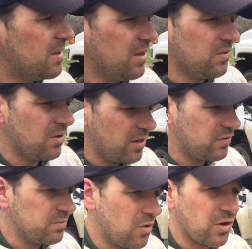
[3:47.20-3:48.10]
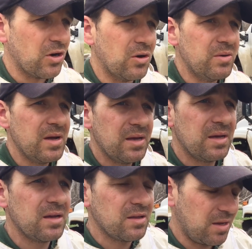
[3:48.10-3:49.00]
So not tomorrow.
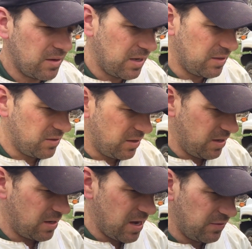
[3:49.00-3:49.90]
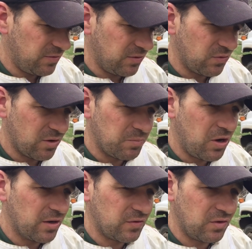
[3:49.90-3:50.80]
I'm gonna get the guys to sort
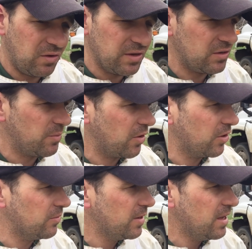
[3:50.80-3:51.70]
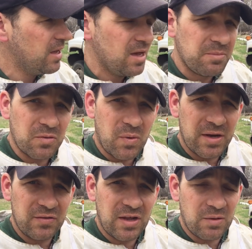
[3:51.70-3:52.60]
boxes all day tomorrow. But
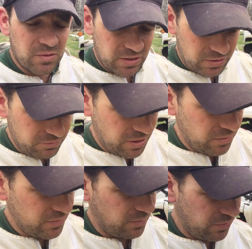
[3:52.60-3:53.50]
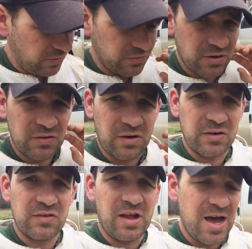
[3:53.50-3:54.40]
Wednesday we're gonna go out and we're just gonna start
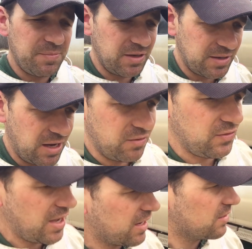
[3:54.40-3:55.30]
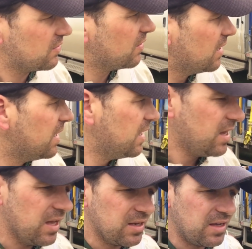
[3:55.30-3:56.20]
slapping down seconds
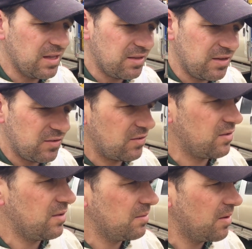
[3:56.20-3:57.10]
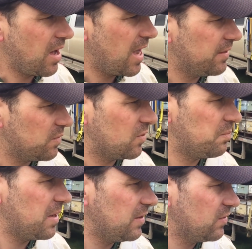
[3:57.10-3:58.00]
and get these hives with
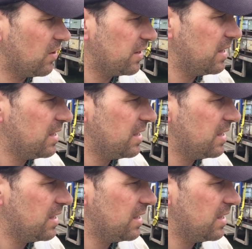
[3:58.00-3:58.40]
space on